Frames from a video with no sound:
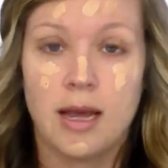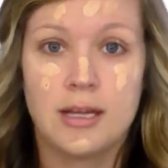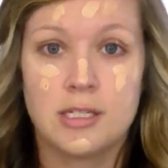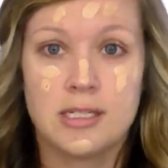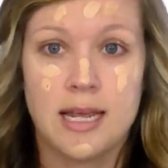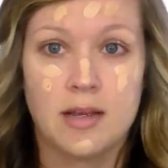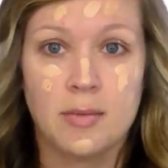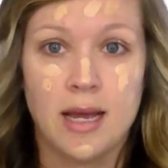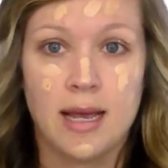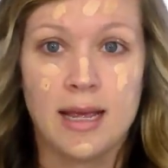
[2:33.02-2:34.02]
I just take
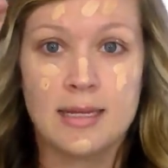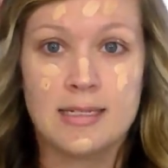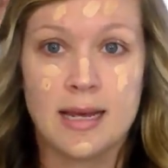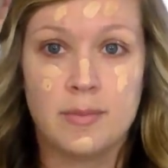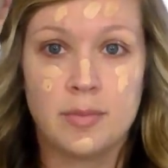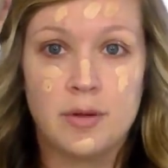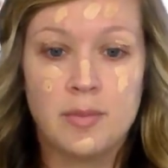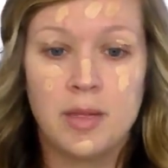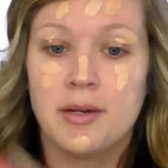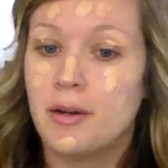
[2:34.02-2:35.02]
my damp
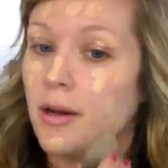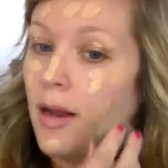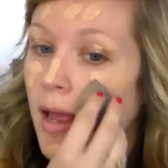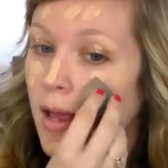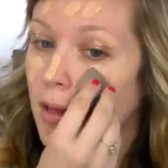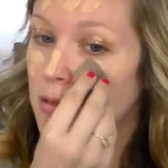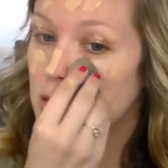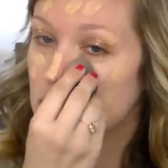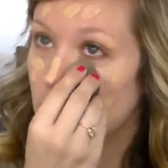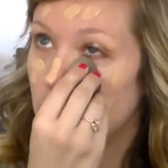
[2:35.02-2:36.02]
beauty blender and
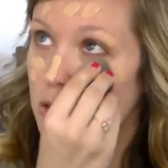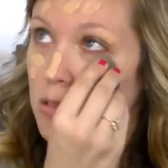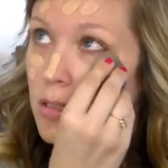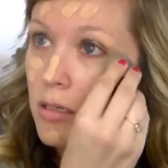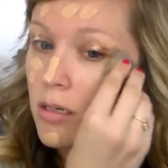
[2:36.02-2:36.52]
start